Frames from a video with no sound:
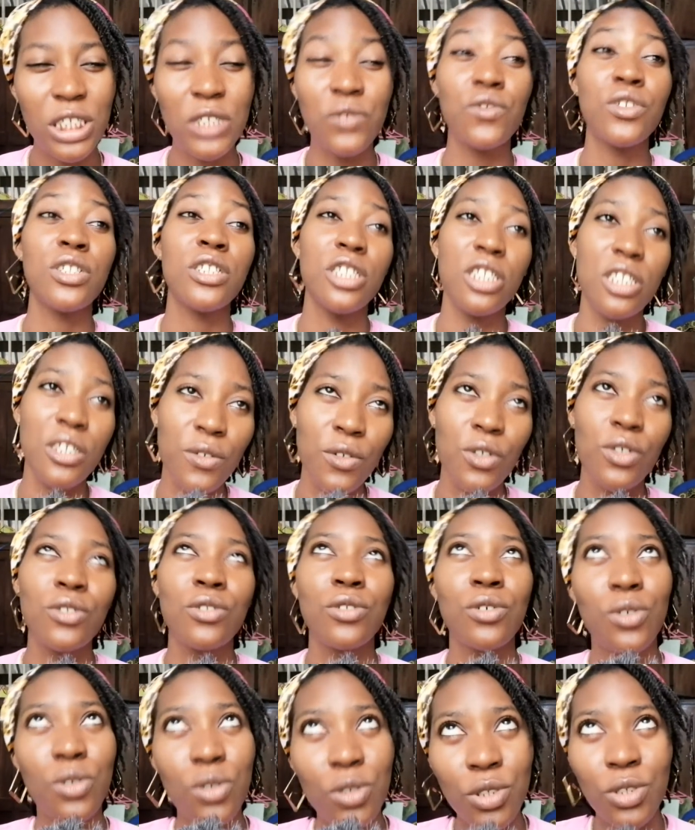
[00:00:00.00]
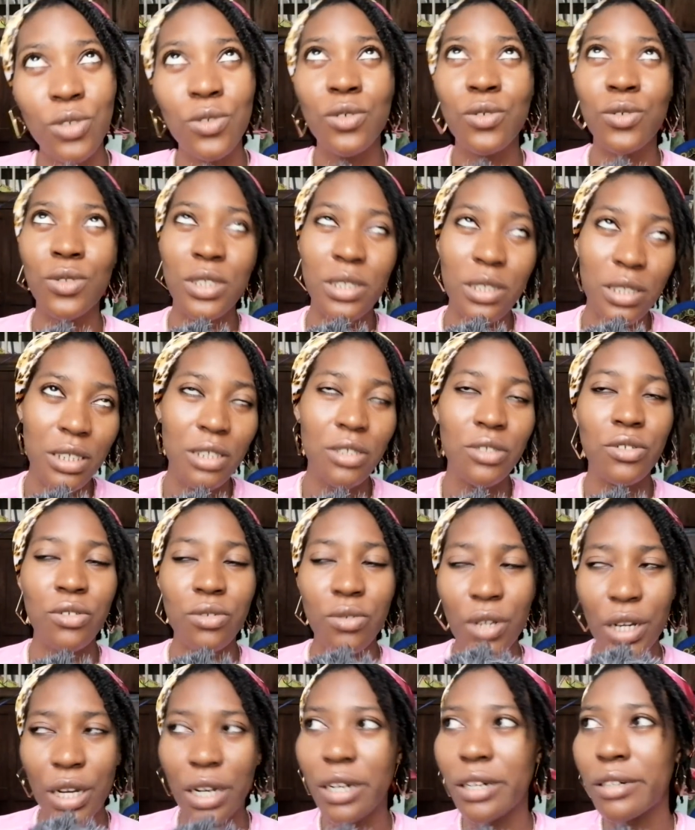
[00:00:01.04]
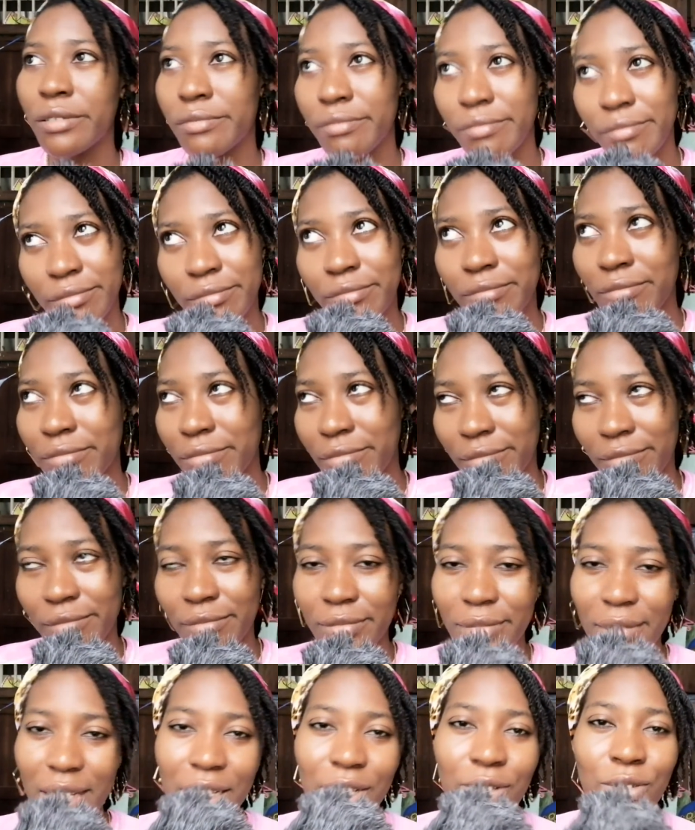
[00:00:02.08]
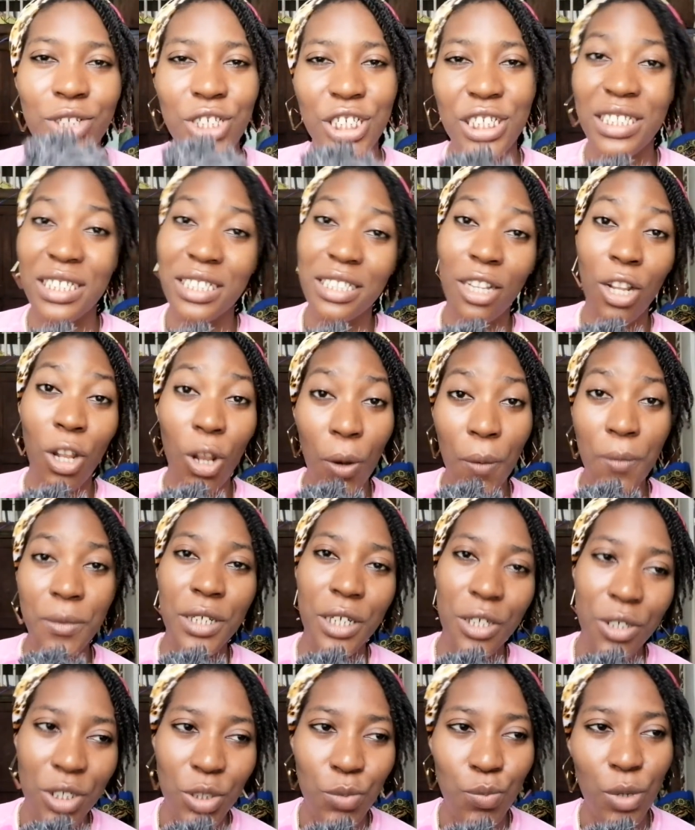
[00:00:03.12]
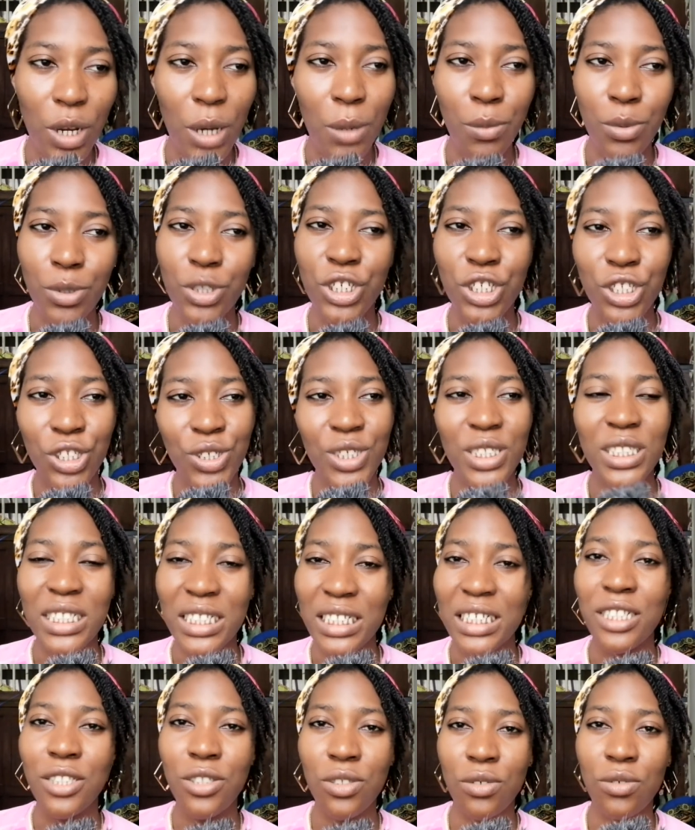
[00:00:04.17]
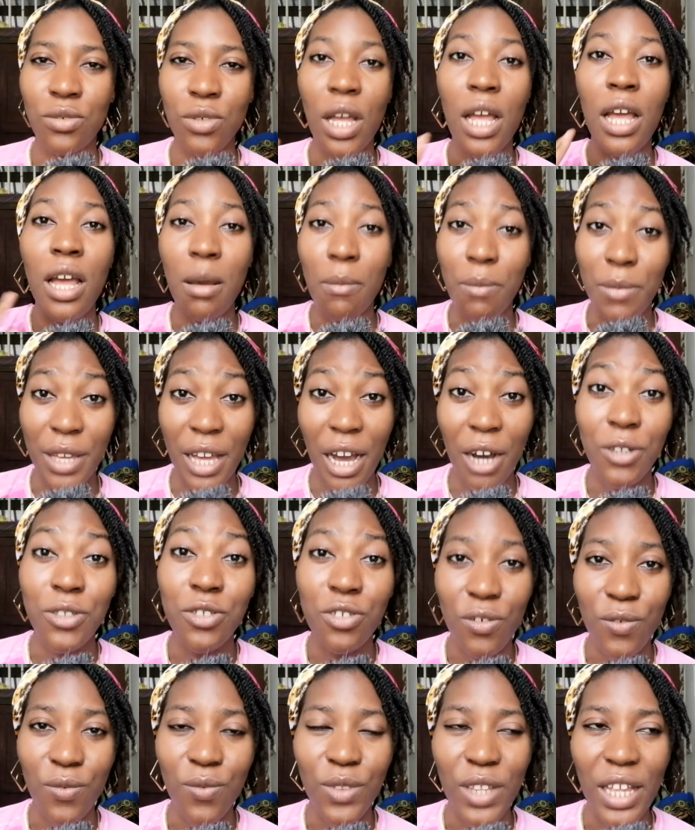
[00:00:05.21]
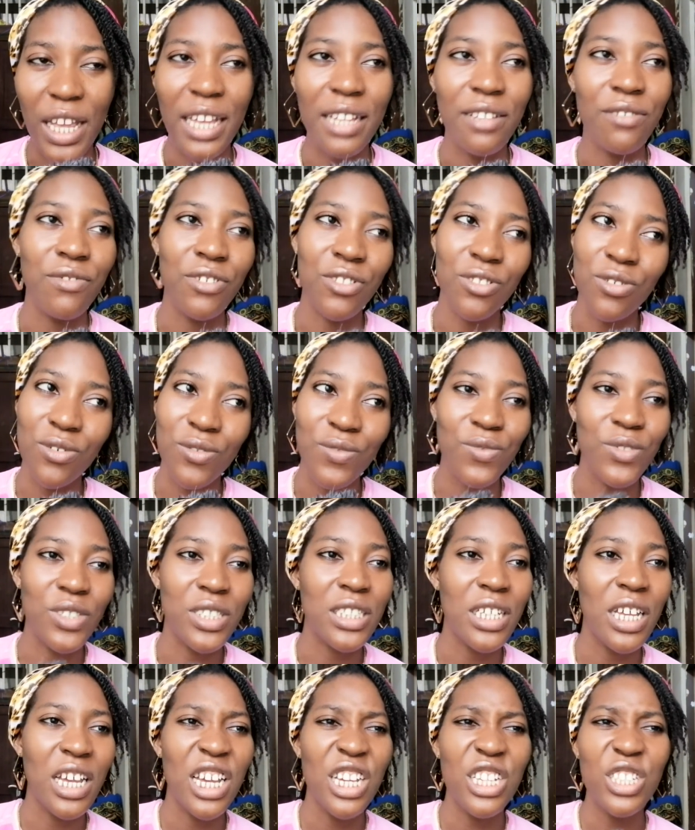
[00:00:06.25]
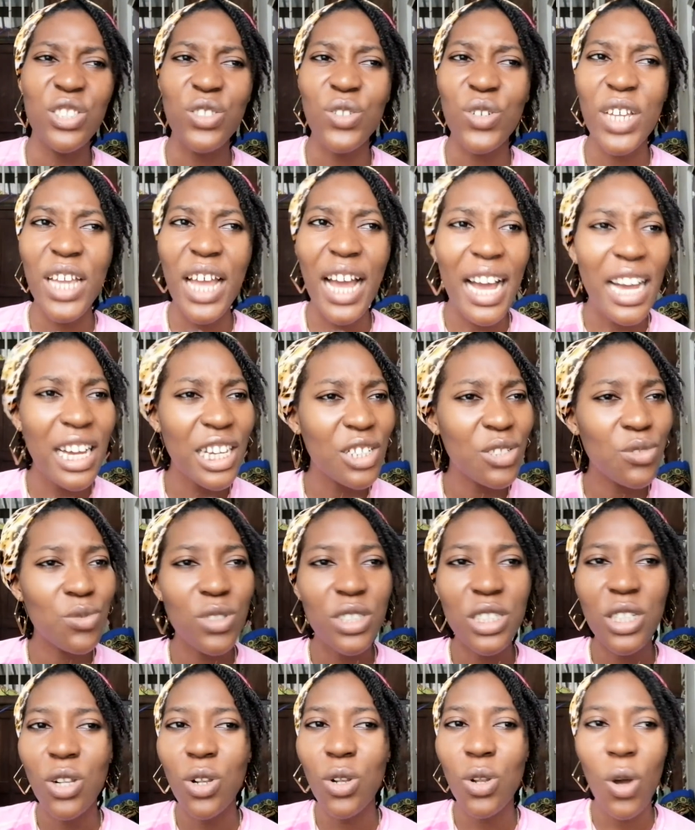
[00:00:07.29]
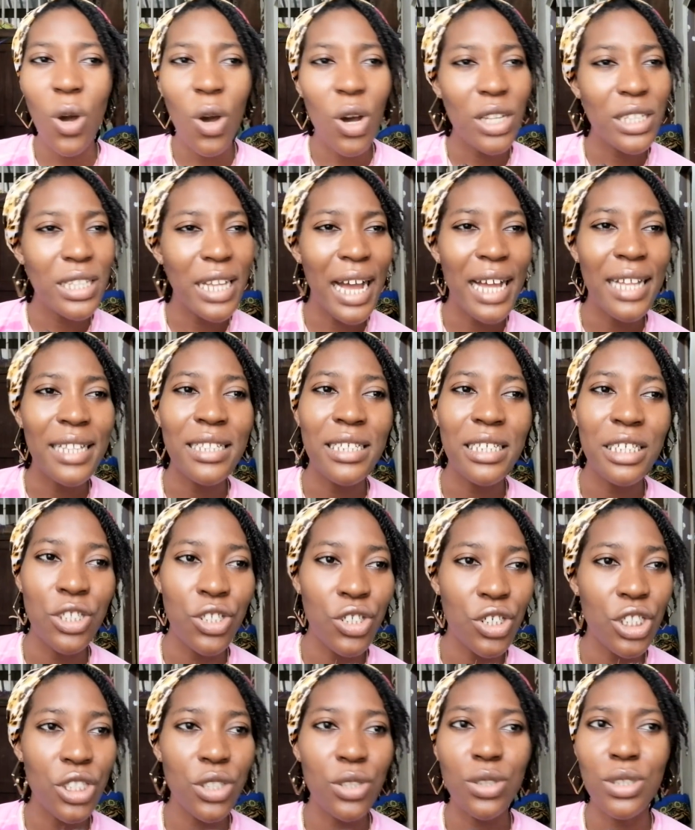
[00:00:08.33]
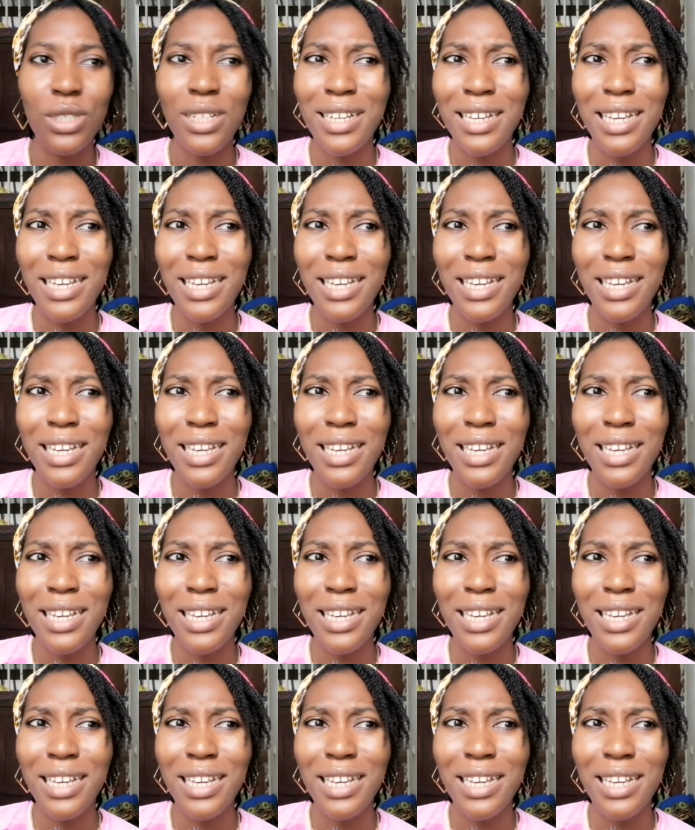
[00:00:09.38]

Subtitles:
even although you could see through her, she still loved her husband, but she just needed to be out of there and the rest of it. So it was a lot, and he was